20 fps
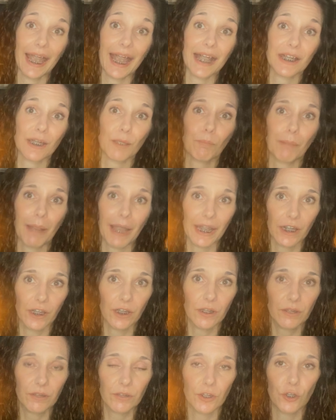As a
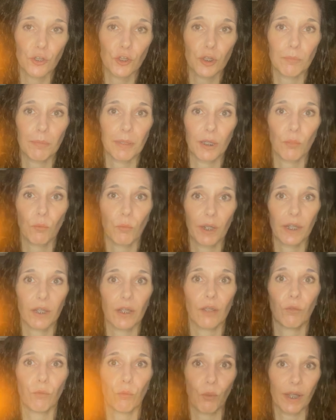buyer, you should be aware
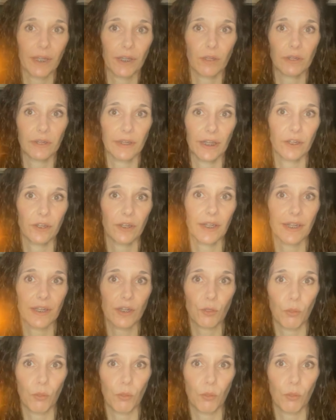of what your lender has